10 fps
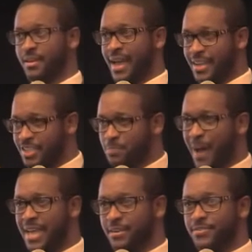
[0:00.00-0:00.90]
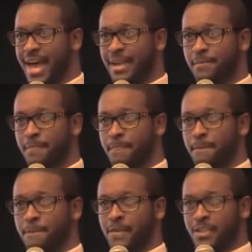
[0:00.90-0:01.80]
And in spite of
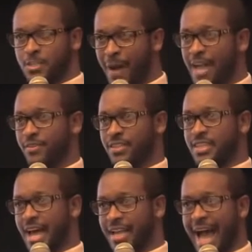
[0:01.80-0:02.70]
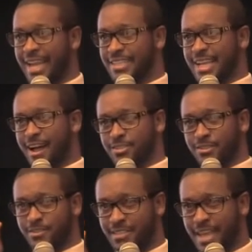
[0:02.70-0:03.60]
that, in spite of a guidance
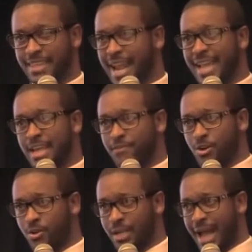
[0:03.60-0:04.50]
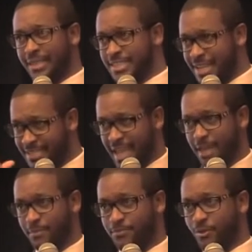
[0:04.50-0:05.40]
counselor saying that I'd never go to college, I
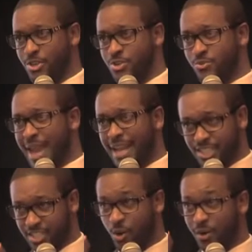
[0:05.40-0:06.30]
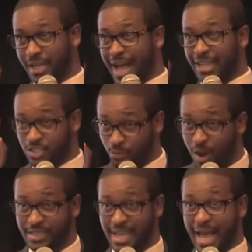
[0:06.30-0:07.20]
stand before you not just going to college
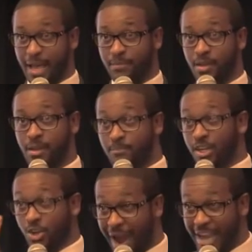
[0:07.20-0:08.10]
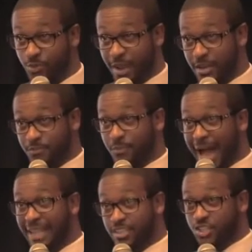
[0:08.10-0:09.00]
one time, but graduating from
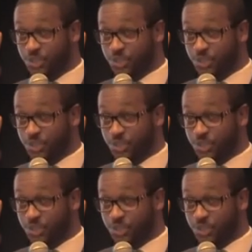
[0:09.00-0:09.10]
college